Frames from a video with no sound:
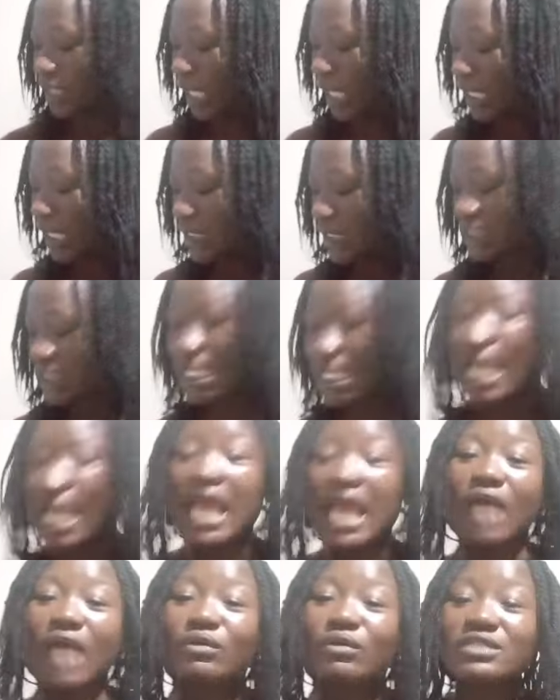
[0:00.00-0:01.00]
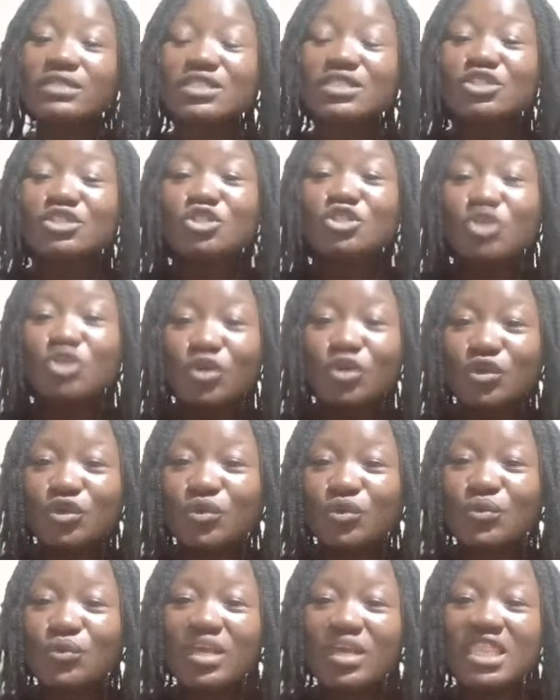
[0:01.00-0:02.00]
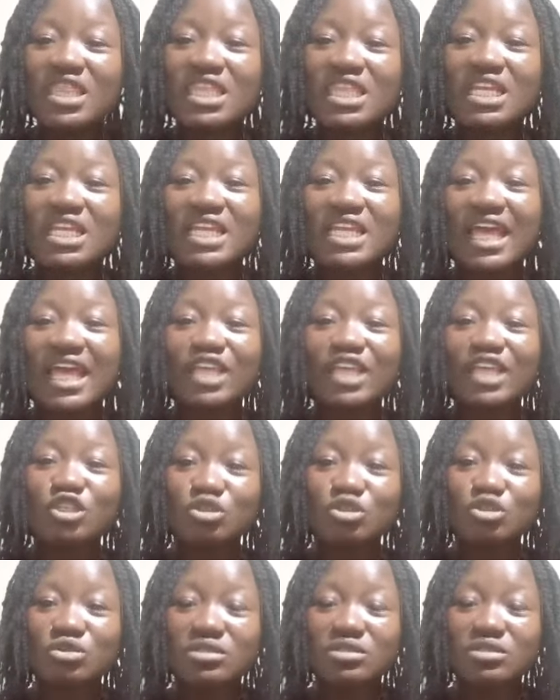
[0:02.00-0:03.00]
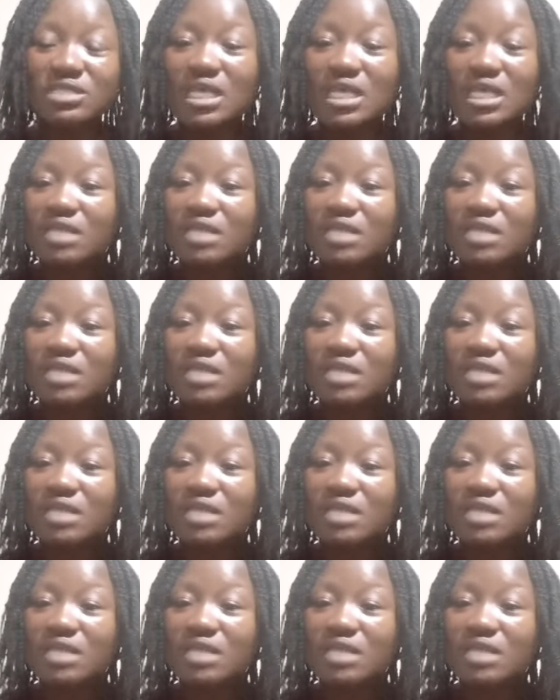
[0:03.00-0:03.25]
And I wanted to show you one thing that I use